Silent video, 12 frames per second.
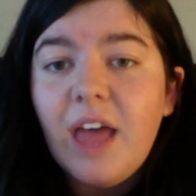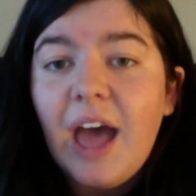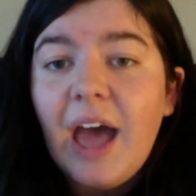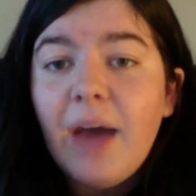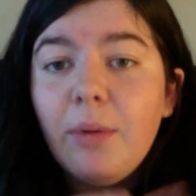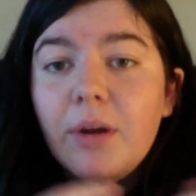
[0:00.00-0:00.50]

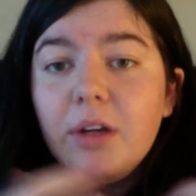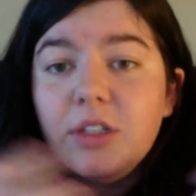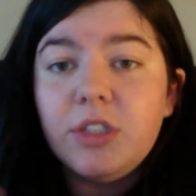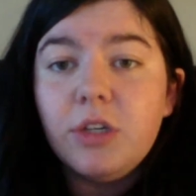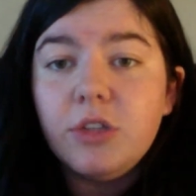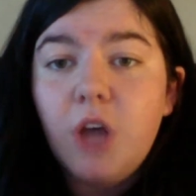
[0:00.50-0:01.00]
that we're
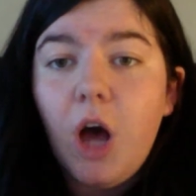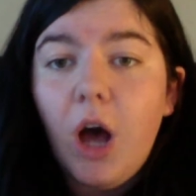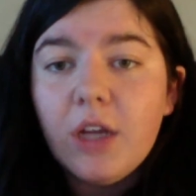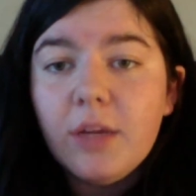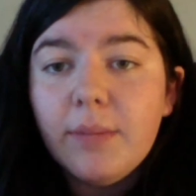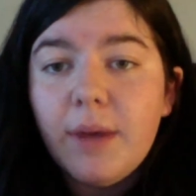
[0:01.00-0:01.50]
still
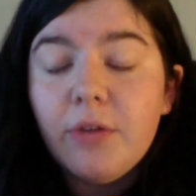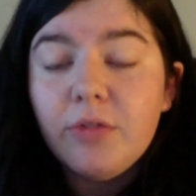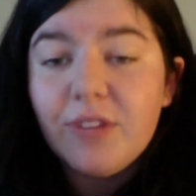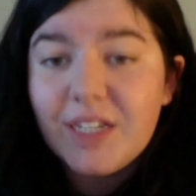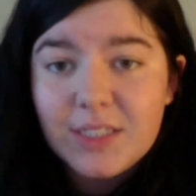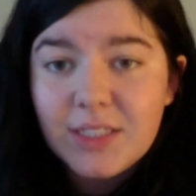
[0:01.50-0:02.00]
talking about
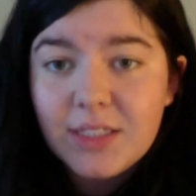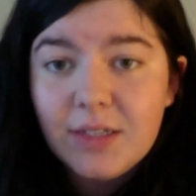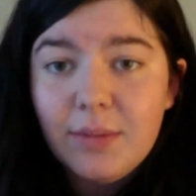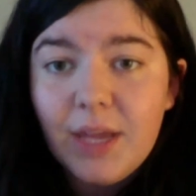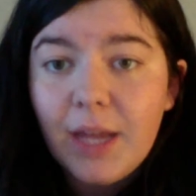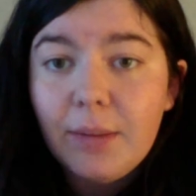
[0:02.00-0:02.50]

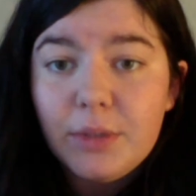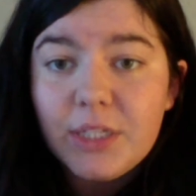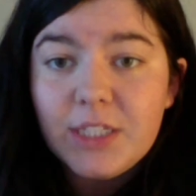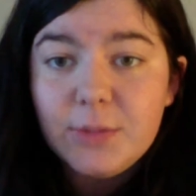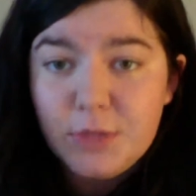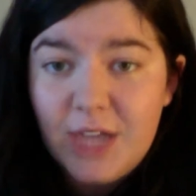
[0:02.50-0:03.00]
racism and
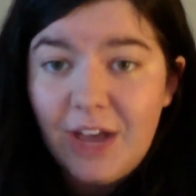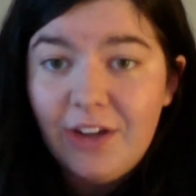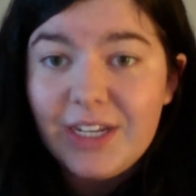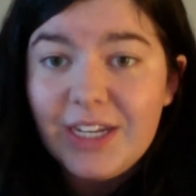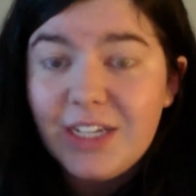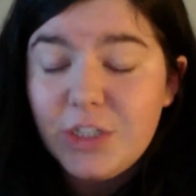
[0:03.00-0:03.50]
police
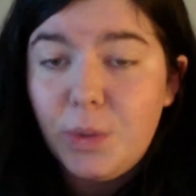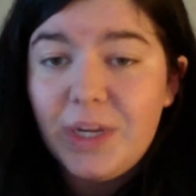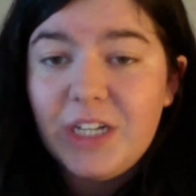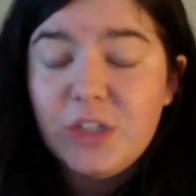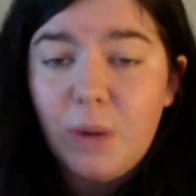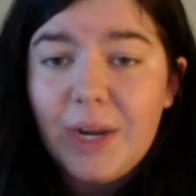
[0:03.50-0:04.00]
brutality in
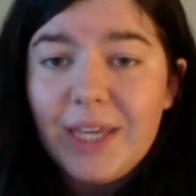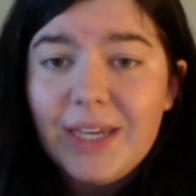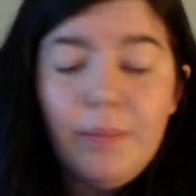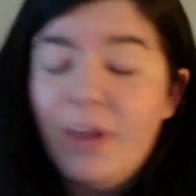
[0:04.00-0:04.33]
2020.